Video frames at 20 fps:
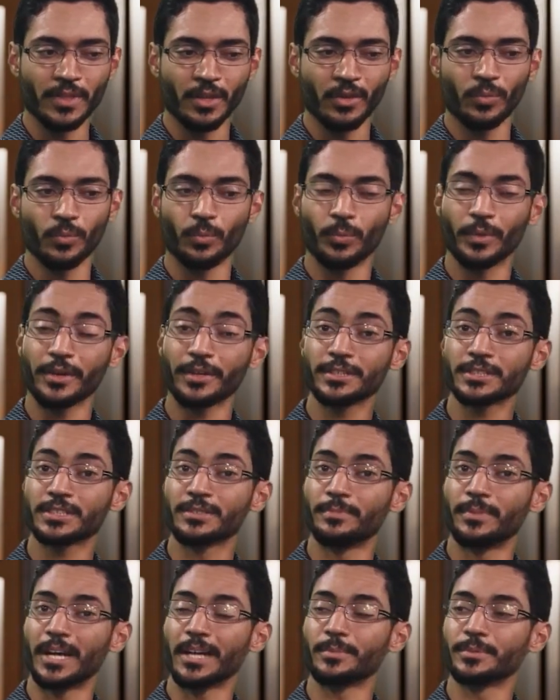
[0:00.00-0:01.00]
Where does
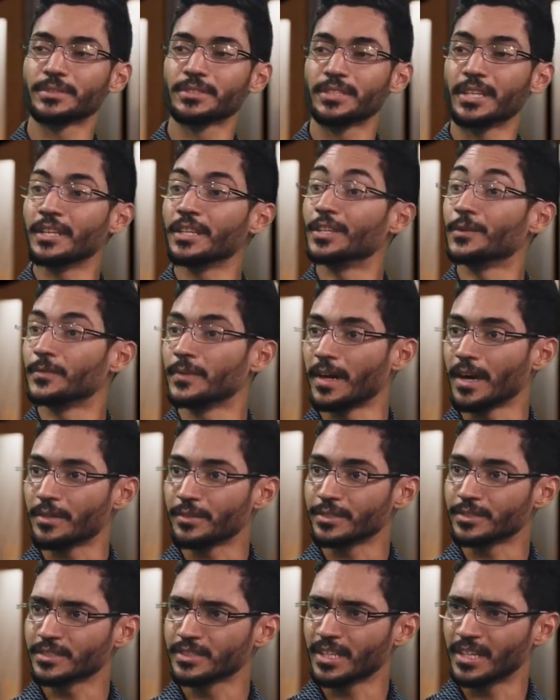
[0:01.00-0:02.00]
the Bible say the
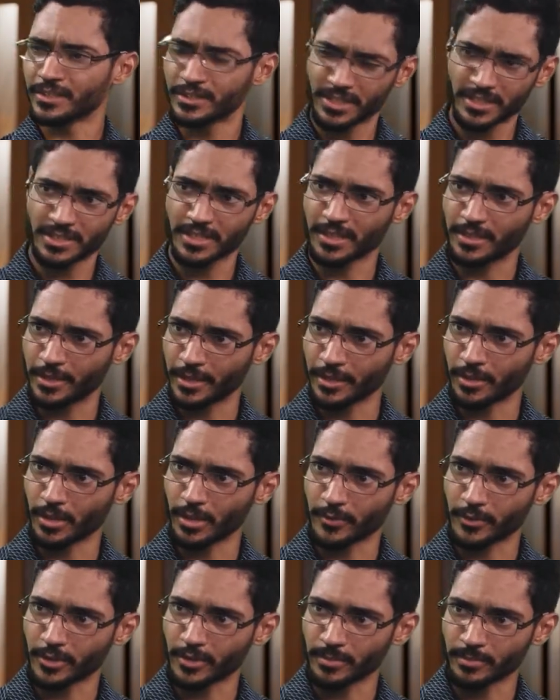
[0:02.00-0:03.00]
Father is God? Just to clear all
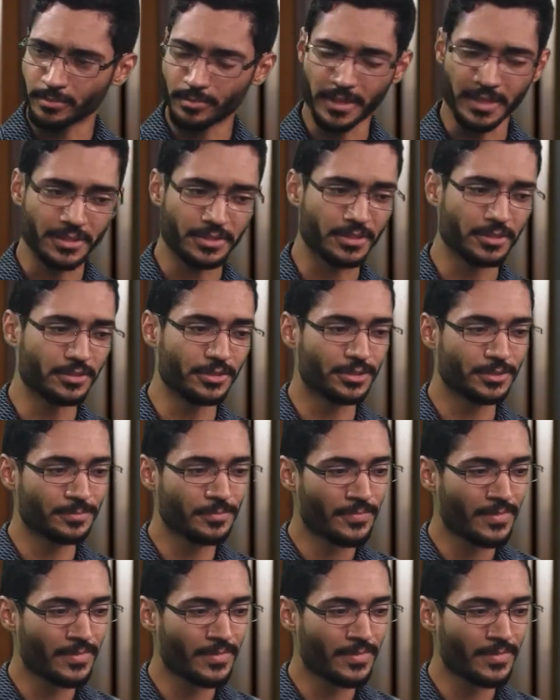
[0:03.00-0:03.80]
of our bases. Sure.